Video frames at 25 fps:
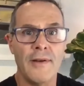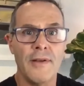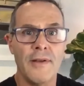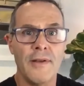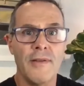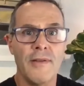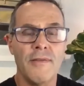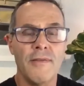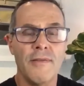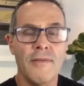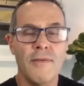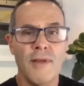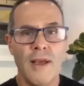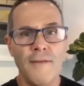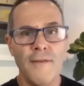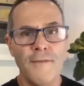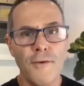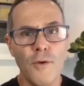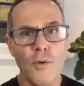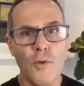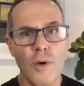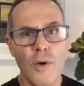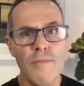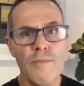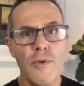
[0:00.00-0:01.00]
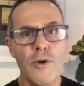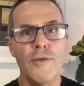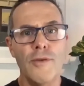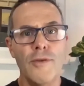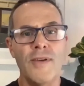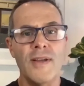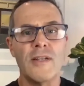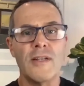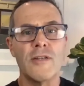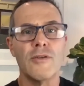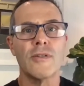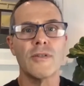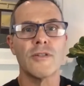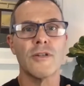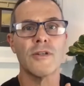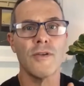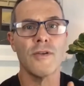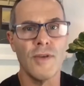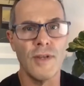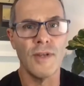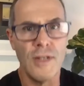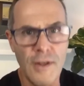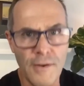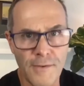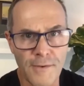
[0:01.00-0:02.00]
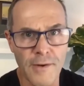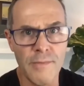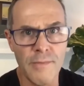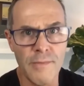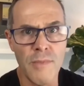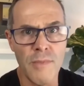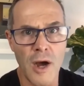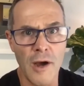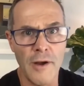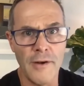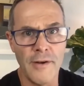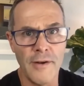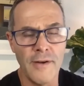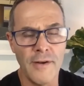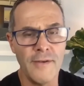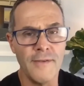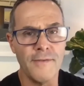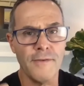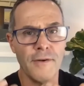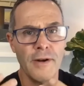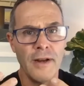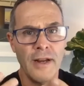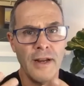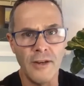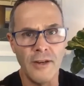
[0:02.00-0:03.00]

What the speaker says: therefore we're moving to a sort of a different mode, a different energy.